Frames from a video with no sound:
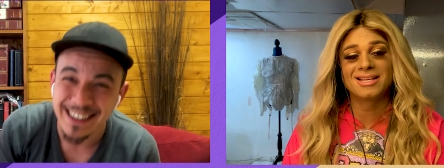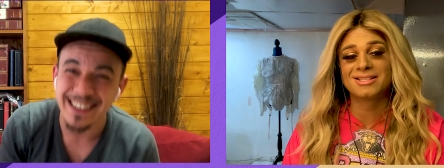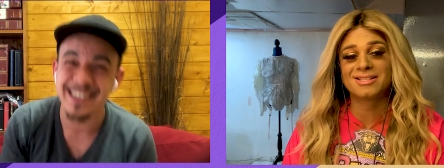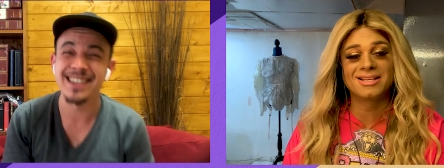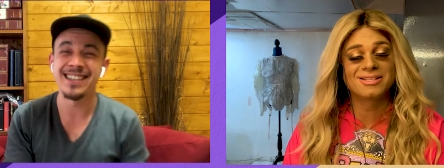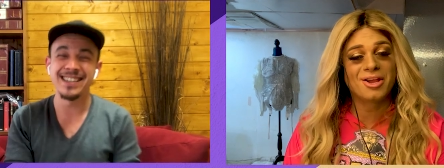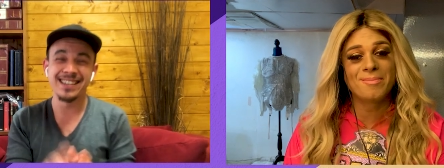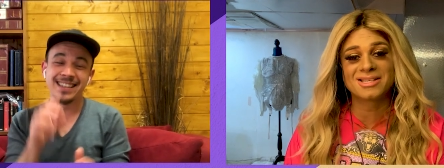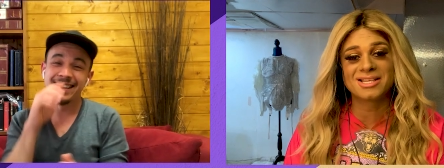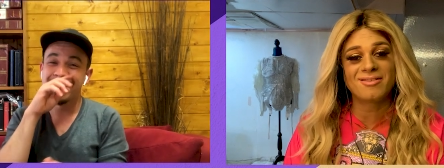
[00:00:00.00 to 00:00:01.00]
Speaker 1: there's there's no
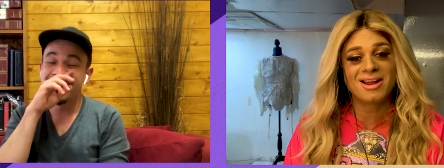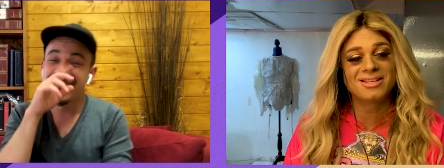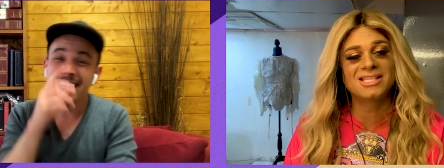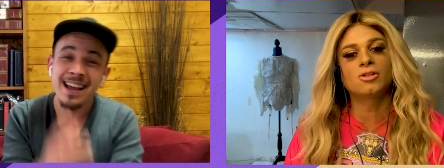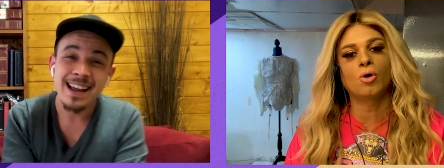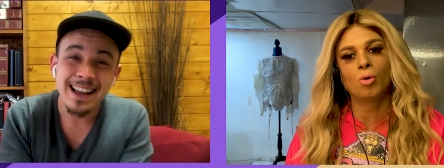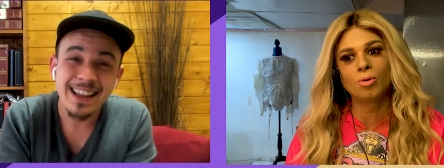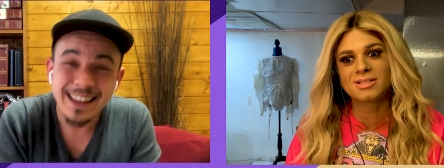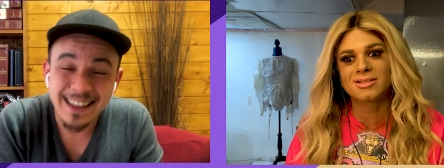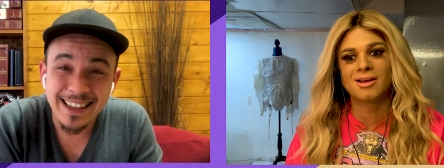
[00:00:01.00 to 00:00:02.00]
messing around. This is
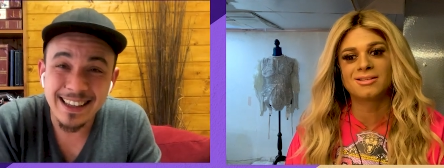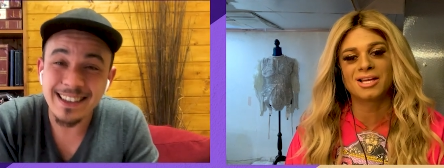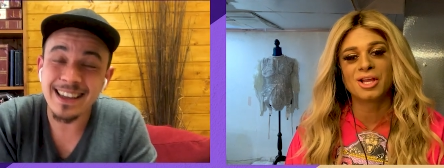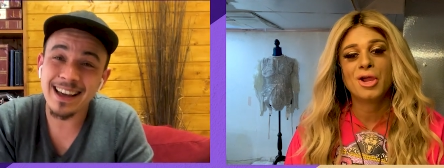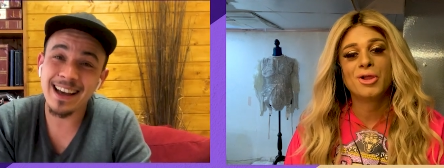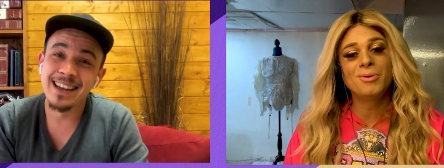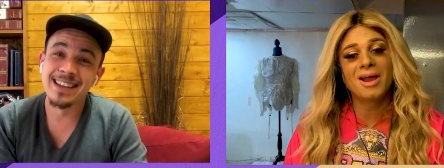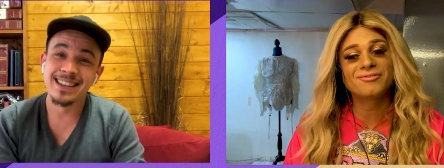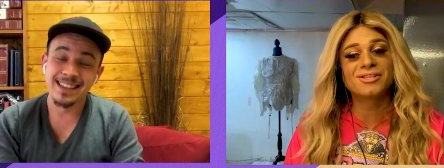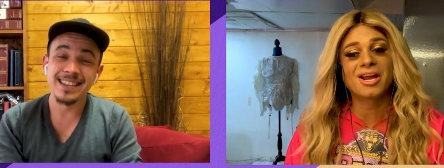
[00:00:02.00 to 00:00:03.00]
all stars. Like, yeah. you
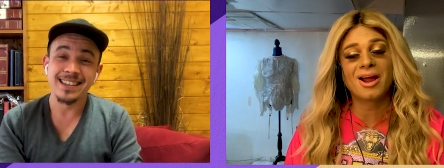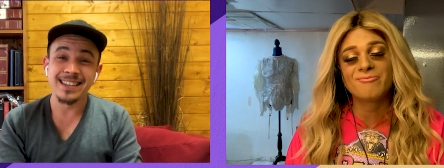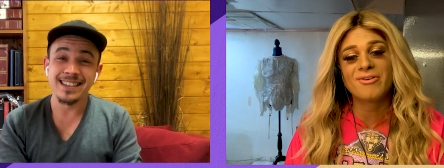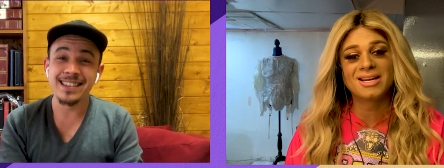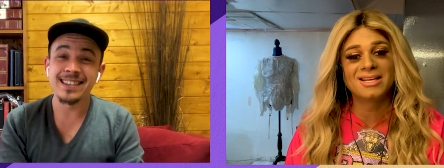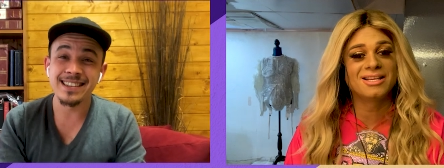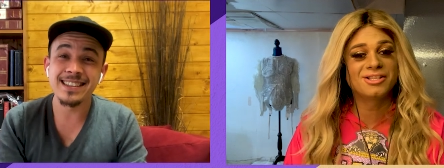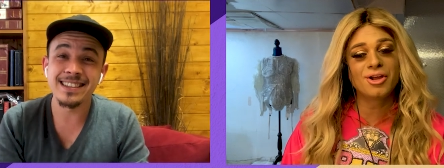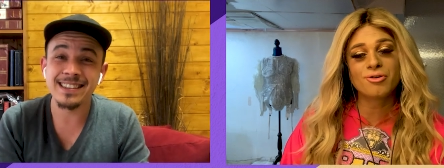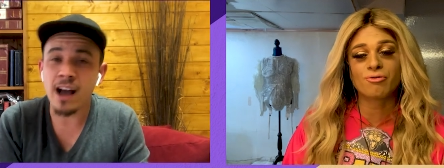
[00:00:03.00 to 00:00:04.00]
have to come ready.
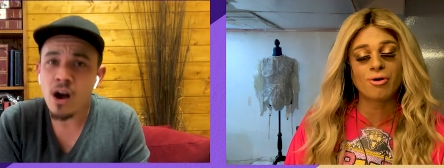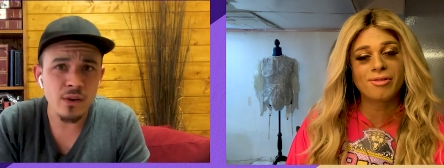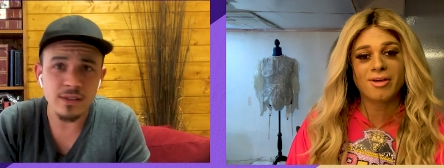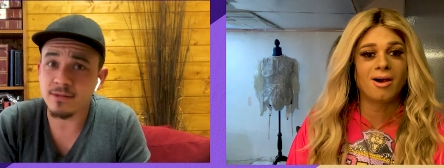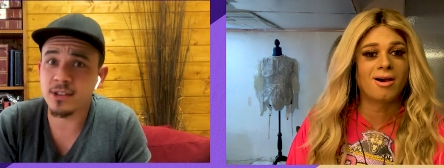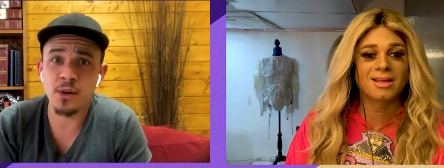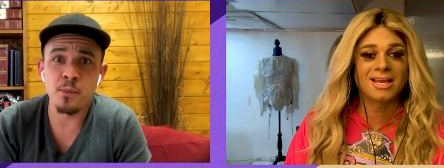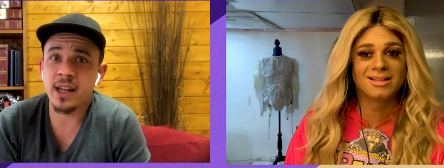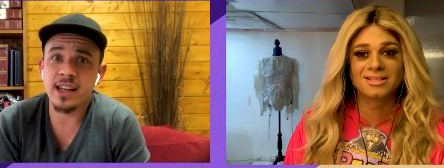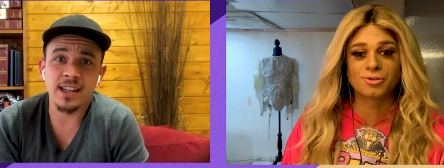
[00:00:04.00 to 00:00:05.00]
There's no oh, growth oh, arc
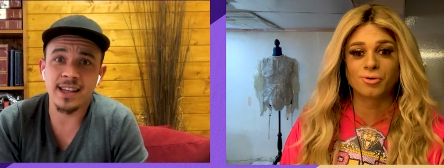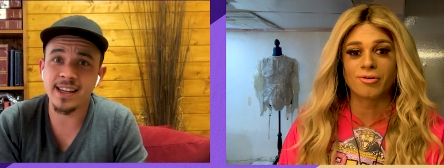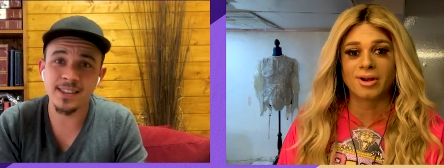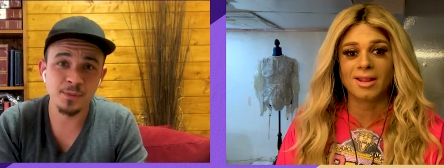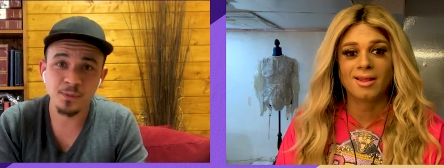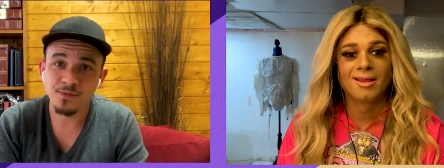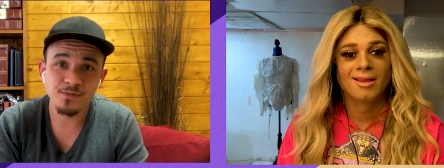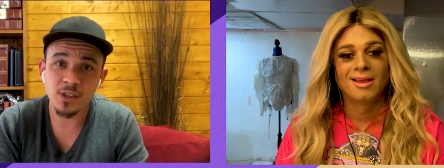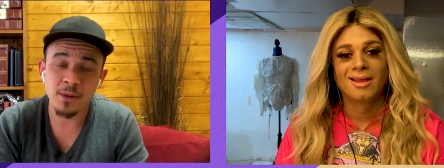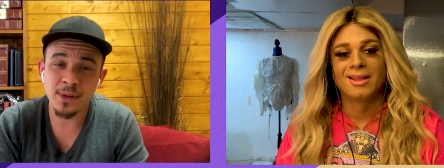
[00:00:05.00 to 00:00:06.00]
completely. in this story.
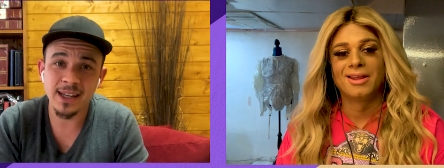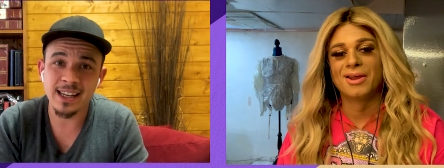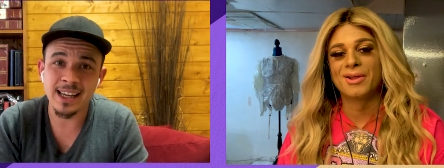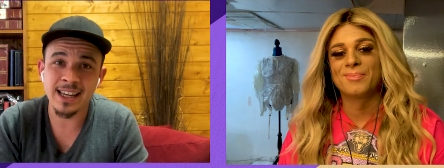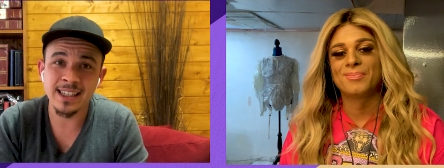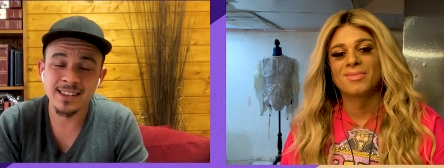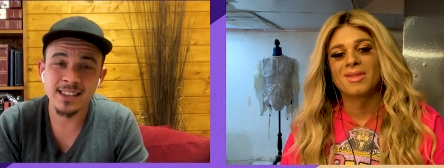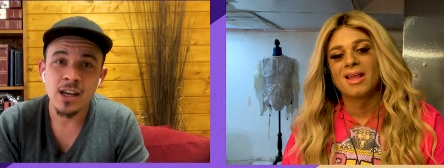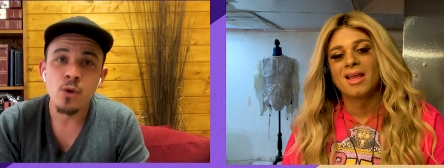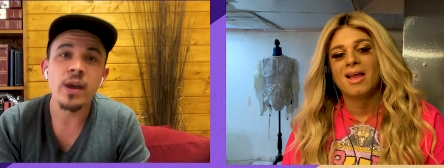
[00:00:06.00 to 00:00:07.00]
Speaker 2: Completely. You know?
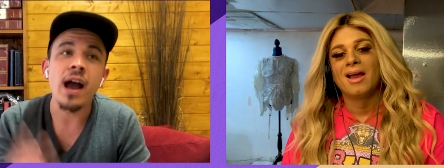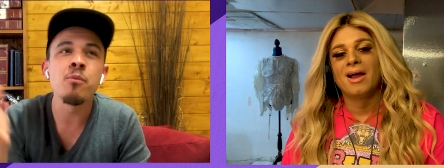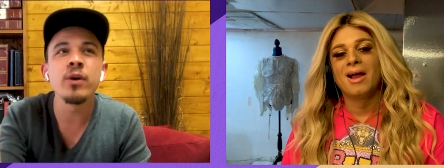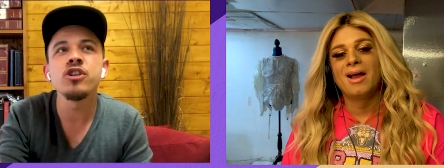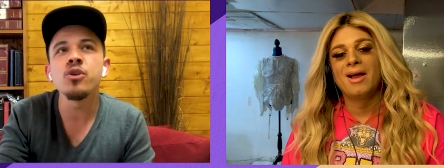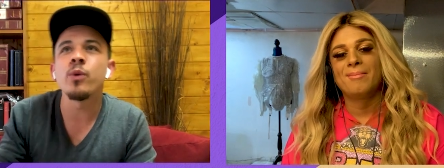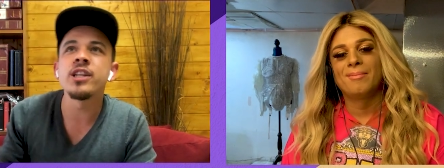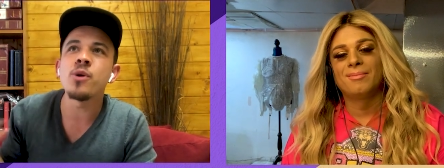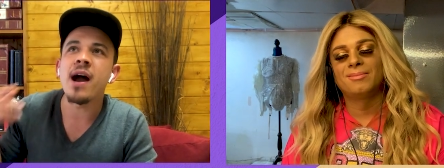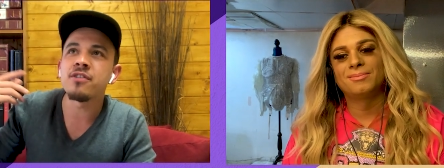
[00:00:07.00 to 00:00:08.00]
We and we do uh, we
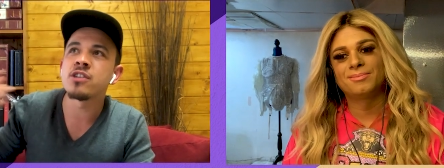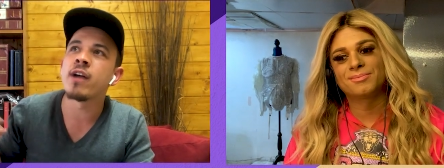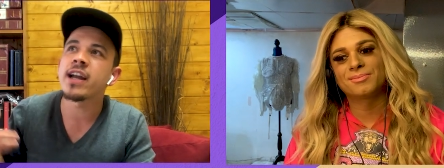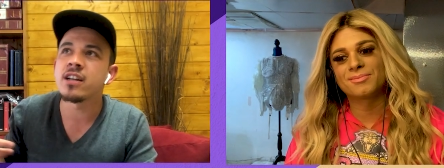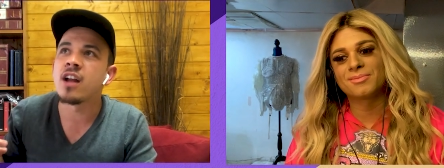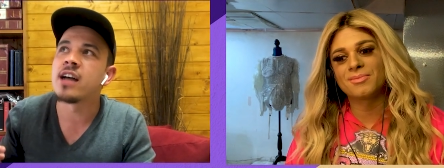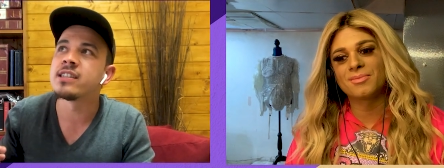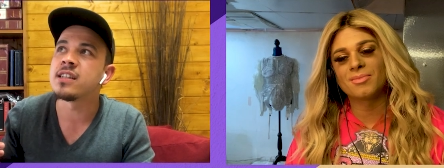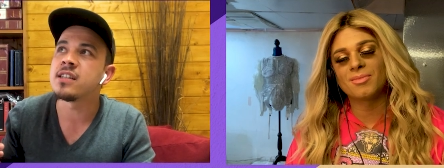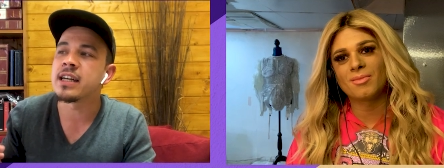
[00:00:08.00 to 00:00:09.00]
do have to
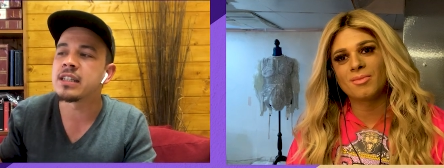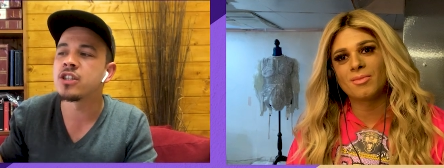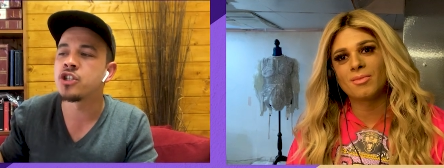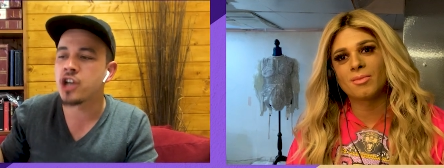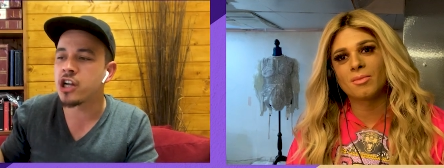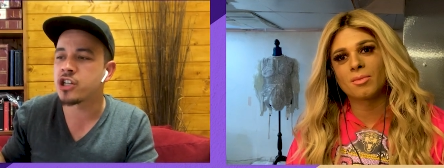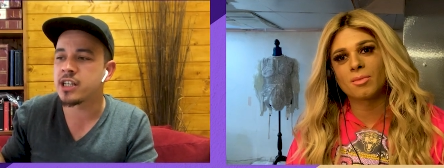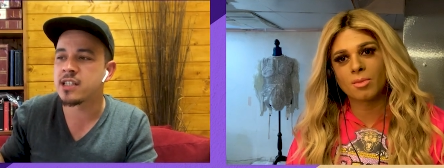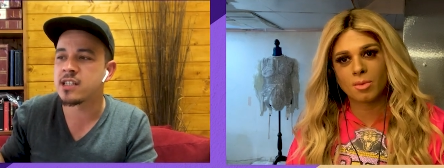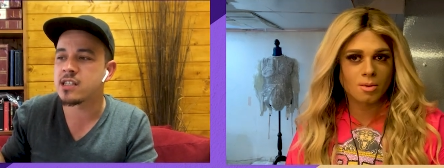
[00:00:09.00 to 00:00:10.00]
recognize that like the
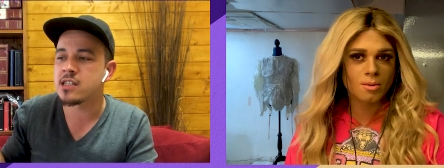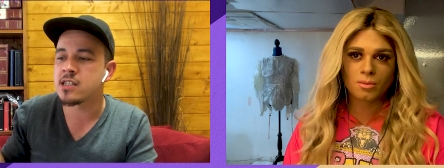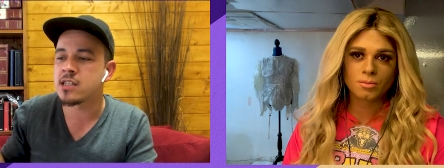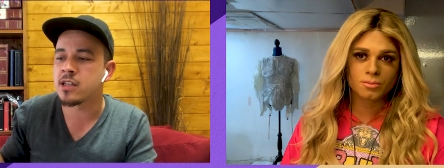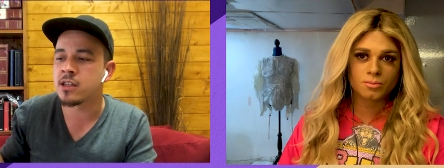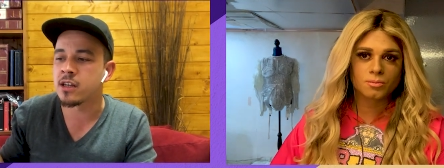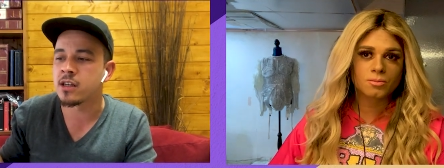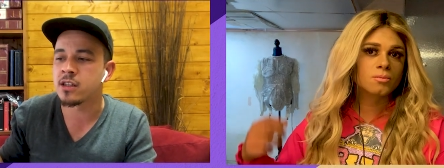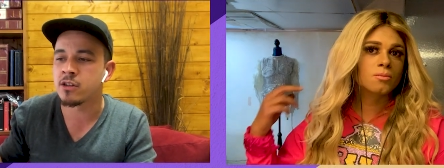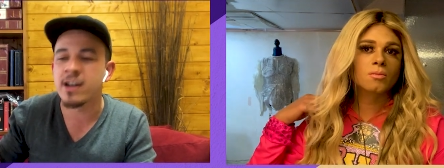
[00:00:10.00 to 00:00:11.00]
judges,
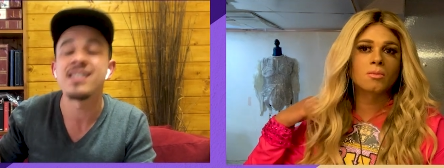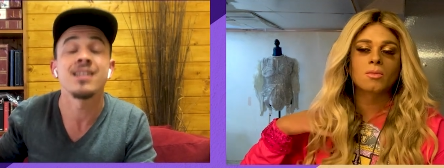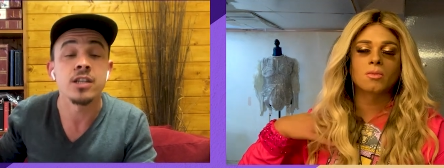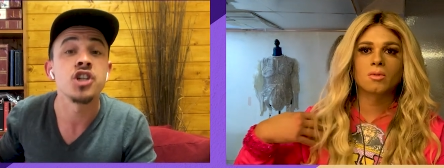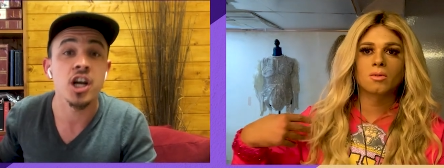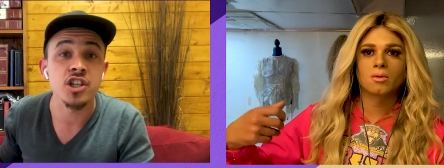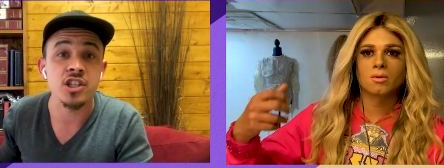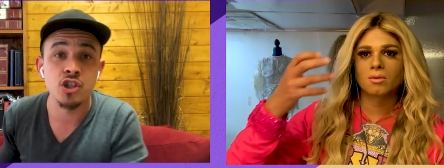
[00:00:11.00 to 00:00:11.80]
the the resident judges